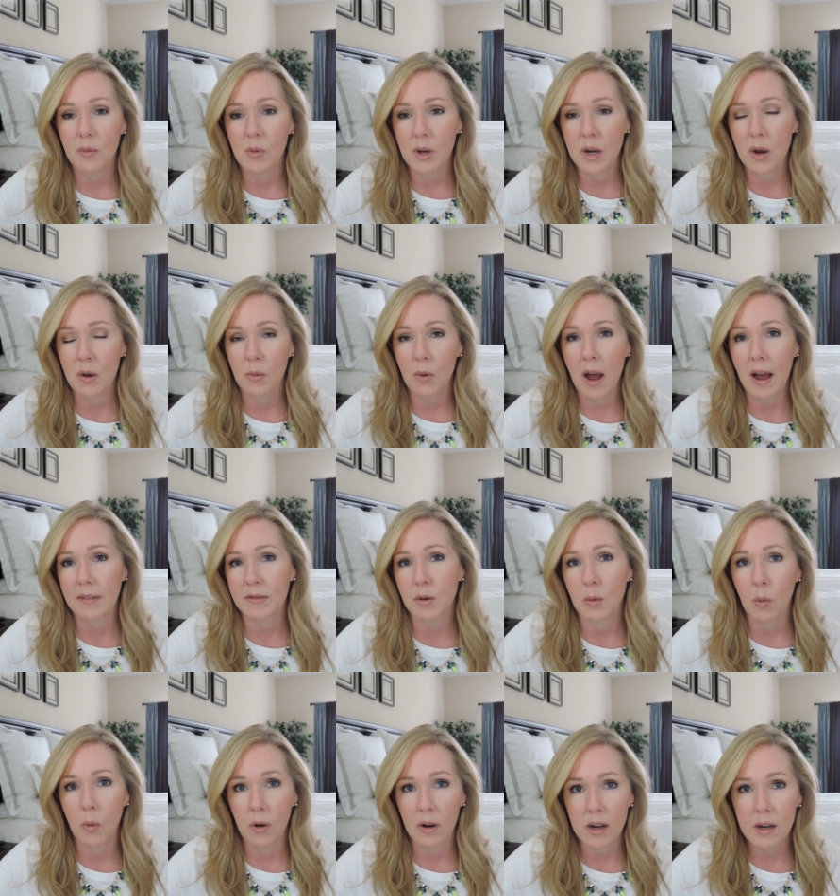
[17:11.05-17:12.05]
We don't have
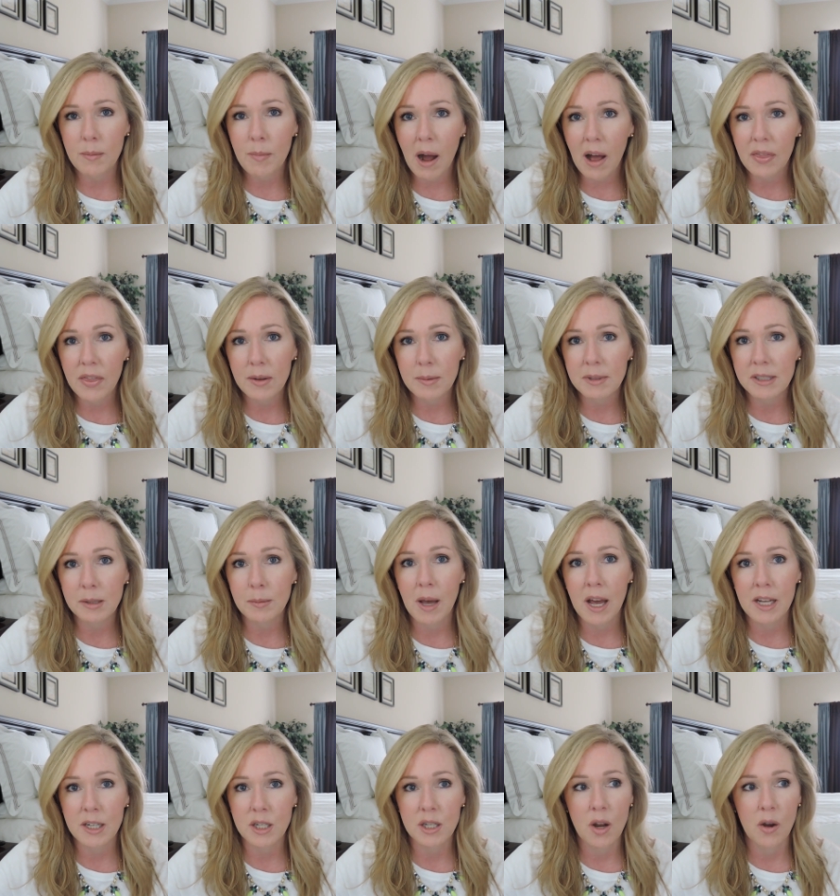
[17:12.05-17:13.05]
to worry about them as
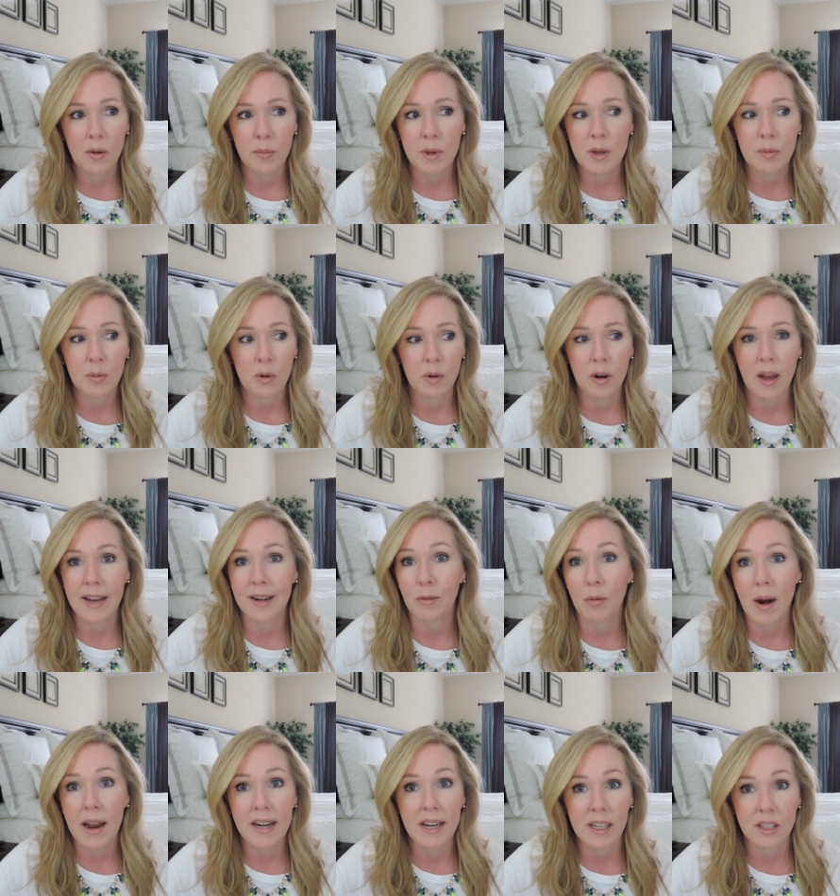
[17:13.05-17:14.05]
much, knowing people are like
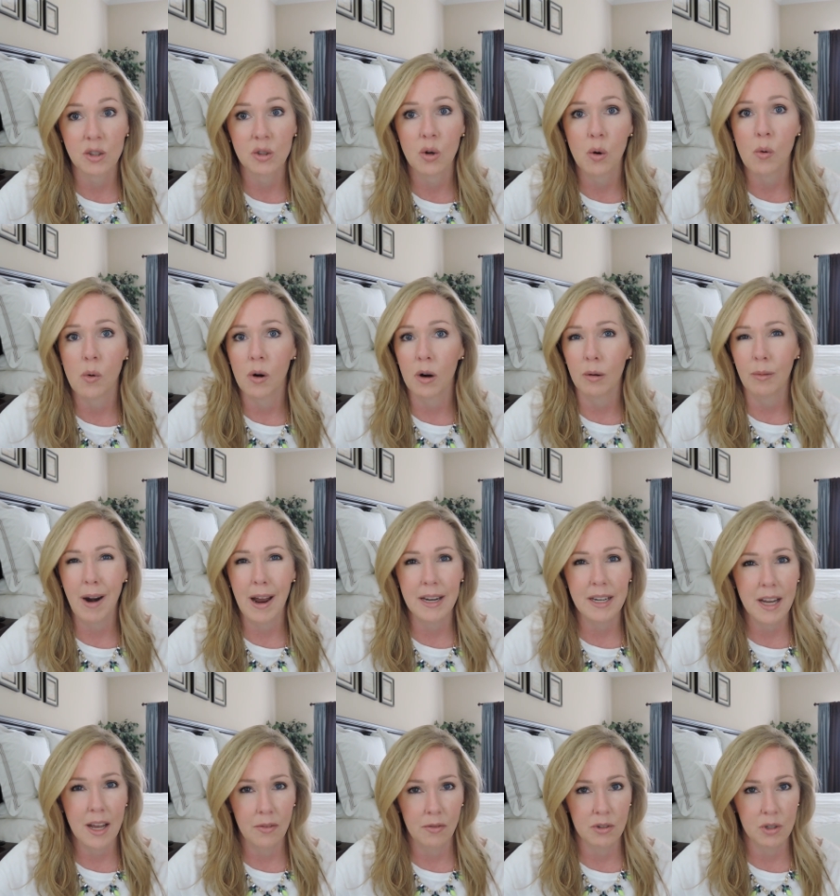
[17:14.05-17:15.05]
right next door,
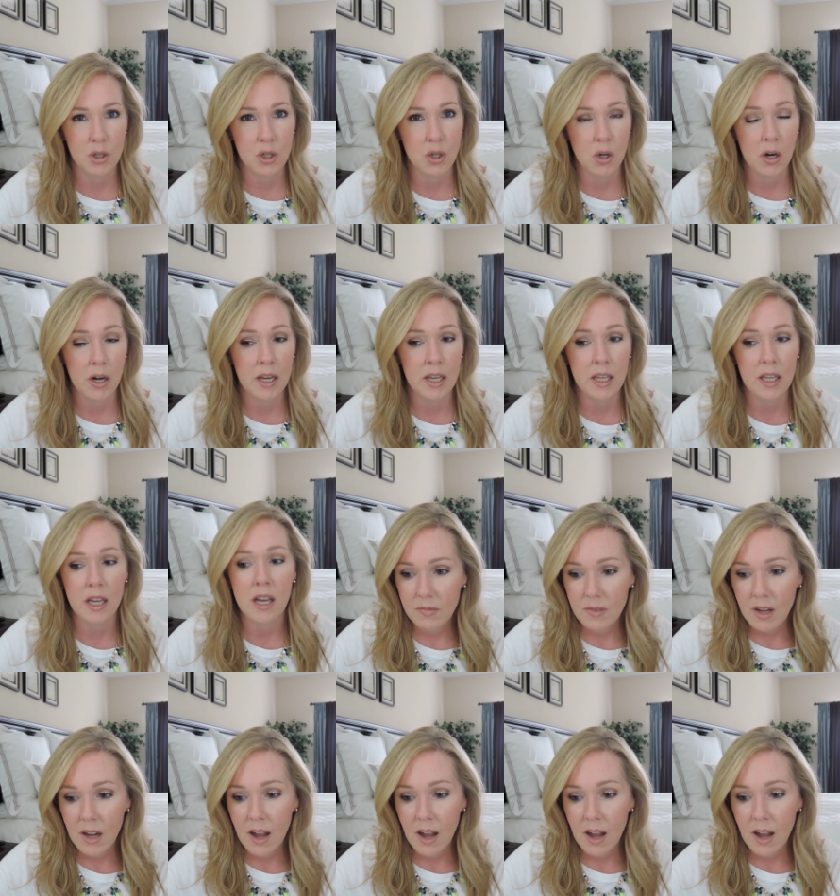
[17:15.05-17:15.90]
right down the street.